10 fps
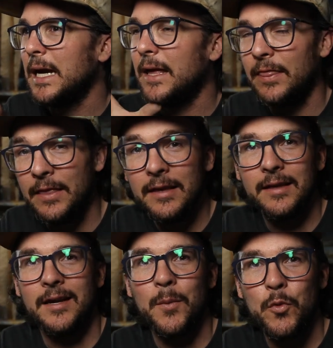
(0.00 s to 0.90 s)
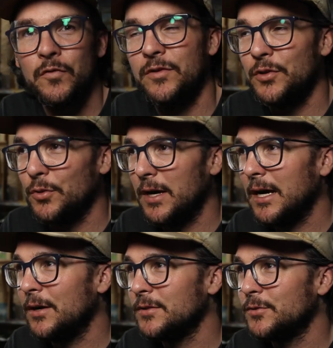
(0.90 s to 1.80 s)
And then I moved into a
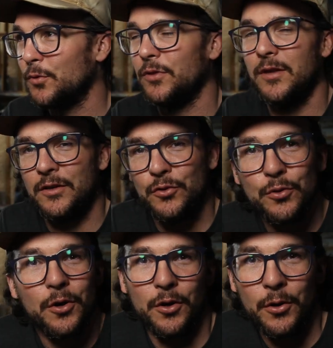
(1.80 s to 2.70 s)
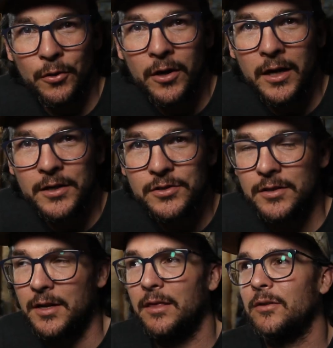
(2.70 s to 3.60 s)
house with a two-car garage
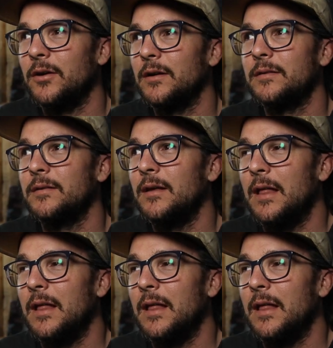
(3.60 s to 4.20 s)
and I thought,